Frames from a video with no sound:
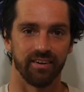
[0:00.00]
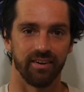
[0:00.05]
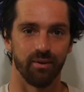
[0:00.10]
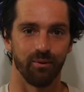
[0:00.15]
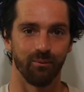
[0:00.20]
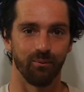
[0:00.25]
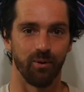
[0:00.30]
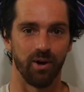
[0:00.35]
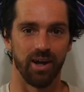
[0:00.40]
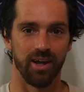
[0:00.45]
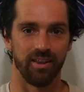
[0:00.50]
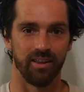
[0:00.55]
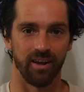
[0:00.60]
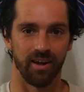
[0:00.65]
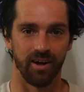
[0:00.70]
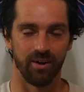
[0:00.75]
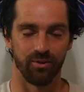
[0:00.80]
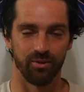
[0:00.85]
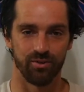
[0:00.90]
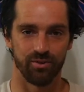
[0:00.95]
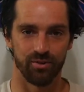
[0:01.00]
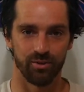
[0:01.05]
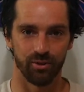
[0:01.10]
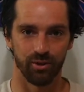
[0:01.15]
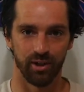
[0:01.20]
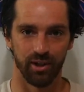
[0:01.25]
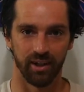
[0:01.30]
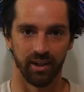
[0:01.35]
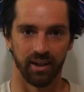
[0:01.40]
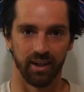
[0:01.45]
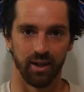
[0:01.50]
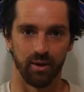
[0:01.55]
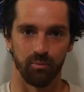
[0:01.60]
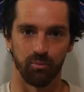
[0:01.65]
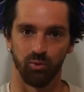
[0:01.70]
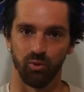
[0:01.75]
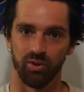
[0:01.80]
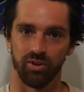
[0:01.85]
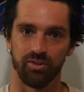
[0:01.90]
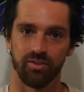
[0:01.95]
the way that I was treating
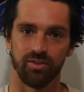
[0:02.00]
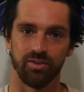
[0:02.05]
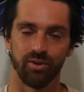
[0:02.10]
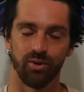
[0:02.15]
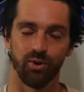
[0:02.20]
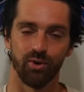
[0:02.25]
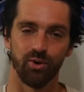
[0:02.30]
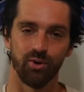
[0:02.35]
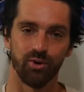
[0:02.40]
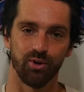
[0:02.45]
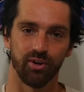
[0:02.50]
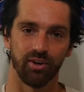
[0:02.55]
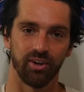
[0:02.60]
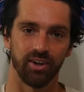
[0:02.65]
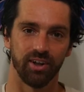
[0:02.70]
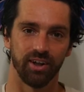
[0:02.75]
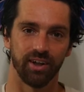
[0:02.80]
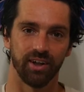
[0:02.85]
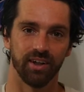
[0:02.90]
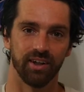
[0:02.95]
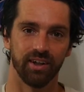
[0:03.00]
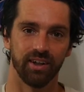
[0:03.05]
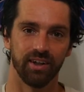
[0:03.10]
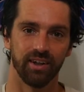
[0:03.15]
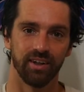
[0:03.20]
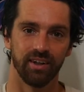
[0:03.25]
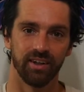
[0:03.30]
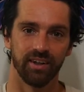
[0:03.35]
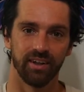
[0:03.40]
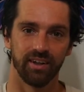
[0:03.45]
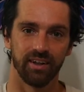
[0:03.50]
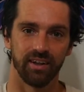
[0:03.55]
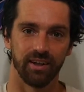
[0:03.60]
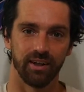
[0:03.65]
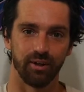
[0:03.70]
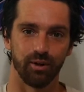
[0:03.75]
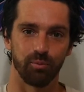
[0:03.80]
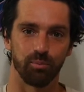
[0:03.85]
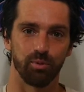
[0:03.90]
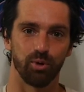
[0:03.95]
him was totally
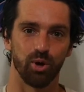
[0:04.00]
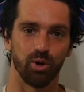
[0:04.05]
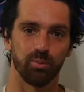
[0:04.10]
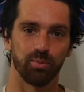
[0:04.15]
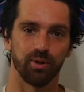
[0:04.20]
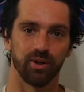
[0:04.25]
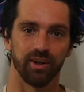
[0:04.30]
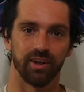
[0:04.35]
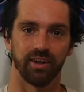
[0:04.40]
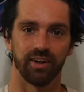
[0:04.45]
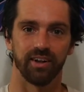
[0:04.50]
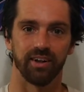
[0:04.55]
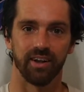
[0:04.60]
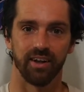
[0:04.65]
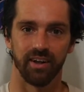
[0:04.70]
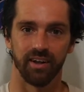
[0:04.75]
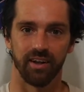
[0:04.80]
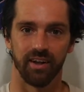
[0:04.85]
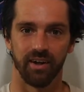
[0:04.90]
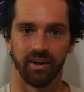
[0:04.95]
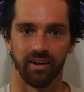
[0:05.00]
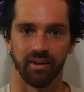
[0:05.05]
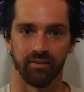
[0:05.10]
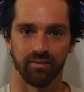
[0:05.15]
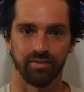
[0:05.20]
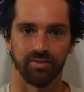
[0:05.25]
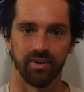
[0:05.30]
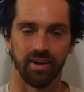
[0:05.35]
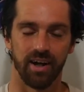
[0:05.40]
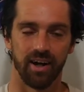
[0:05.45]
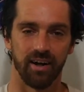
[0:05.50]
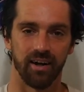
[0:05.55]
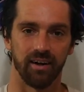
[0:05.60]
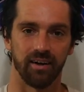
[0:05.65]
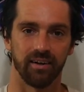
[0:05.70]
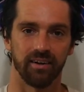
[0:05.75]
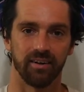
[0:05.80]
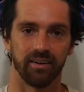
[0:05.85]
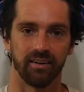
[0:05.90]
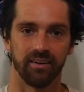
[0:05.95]
inappropriate and
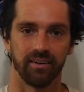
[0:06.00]
unfair.